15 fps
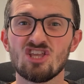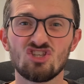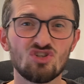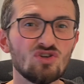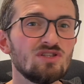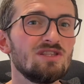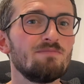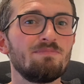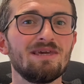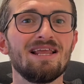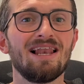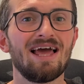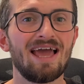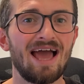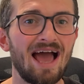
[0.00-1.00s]
just the
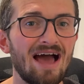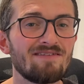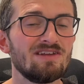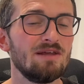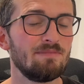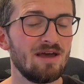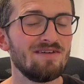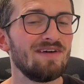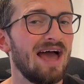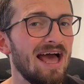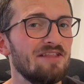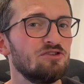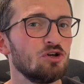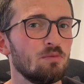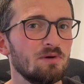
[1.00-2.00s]
belayer having a bit of a
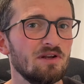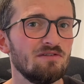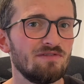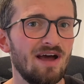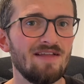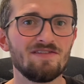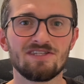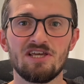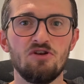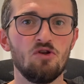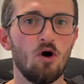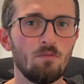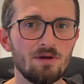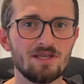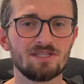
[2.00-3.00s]
heads up in advance and
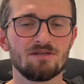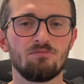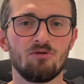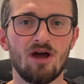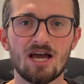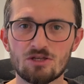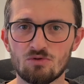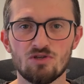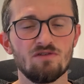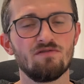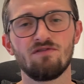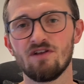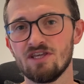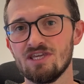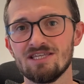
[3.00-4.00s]
not being surprised when you
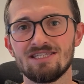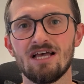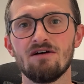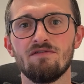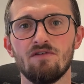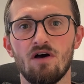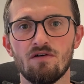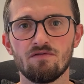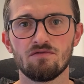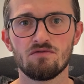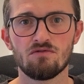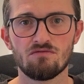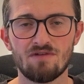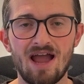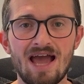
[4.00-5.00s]
fling yourself off for
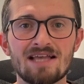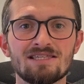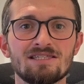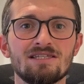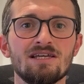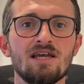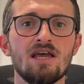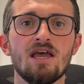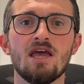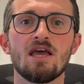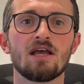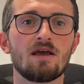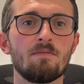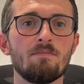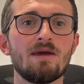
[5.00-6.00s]
a rest
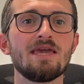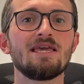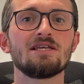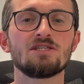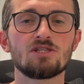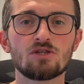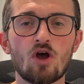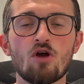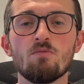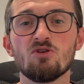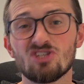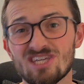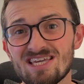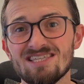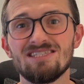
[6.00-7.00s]
can make it so
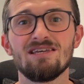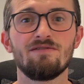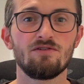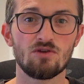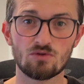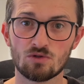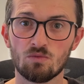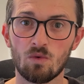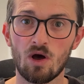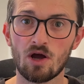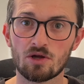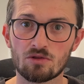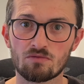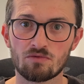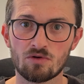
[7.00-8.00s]
much easier for you to
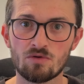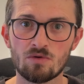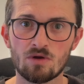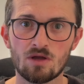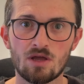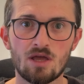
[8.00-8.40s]
work the route.